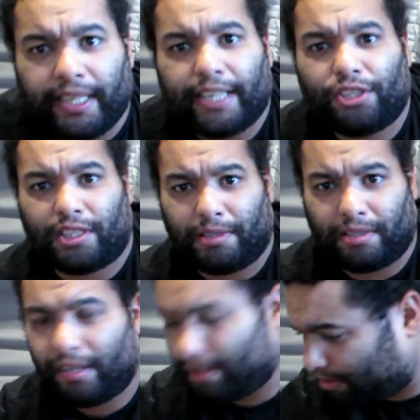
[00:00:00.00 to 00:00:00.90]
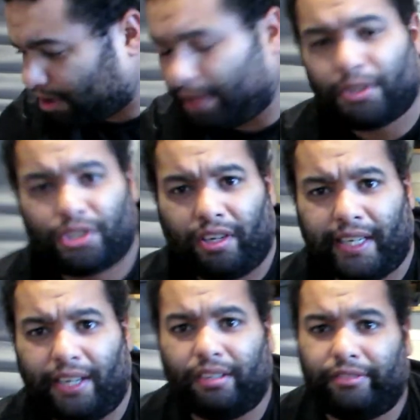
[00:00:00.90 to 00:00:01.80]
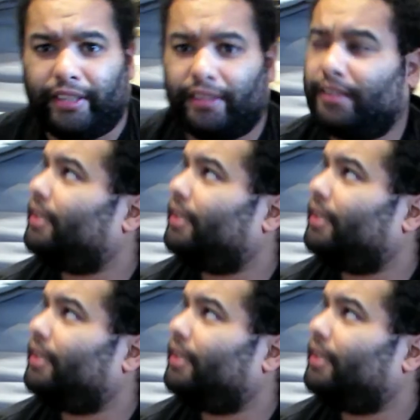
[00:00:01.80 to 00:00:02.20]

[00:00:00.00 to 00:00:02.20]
and Gadgets, it's time to sign out I think.